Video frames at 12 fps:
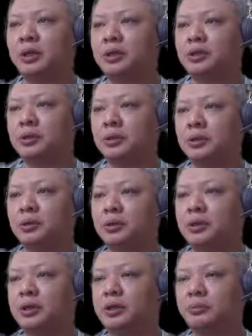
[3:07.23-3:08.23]
So
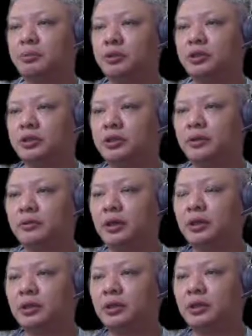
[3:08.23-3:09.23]
in the process of
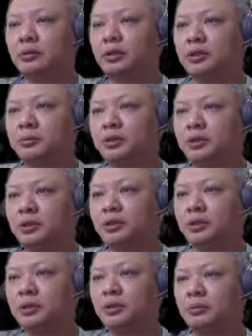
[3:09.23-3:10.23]
getting to this
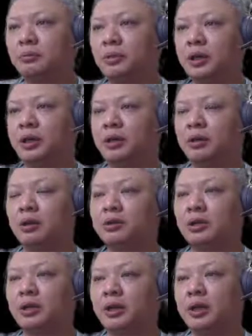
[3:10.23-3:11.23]
position, black had
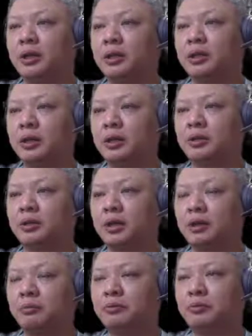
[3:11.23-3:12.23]
lost a cannon, and as
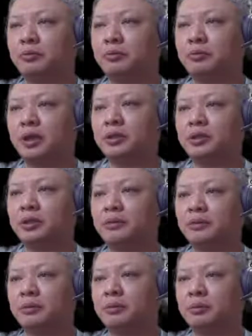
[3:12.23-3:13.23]
we can see
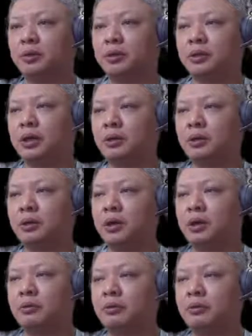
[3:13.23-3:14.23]
from the board now,
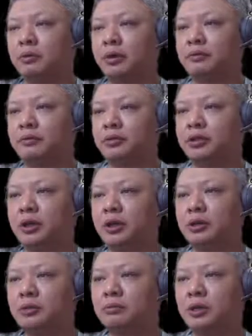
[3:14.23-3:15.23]
red would have two
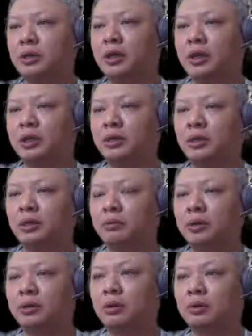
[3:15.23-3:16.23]
chariots, one cannon, and
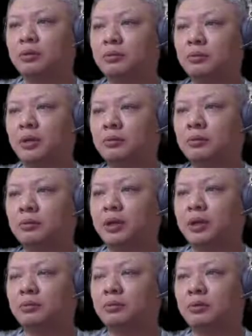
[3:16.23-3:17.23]
one horse, while
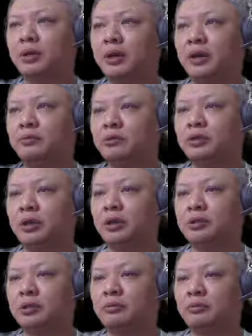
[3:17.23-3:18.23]
black would only have two
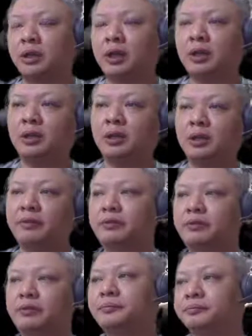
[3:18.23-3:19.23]
chariots and one cannon
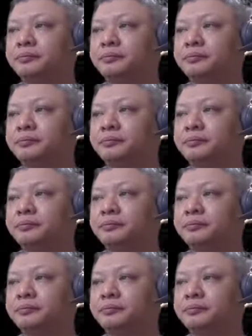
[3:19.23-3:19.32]
left.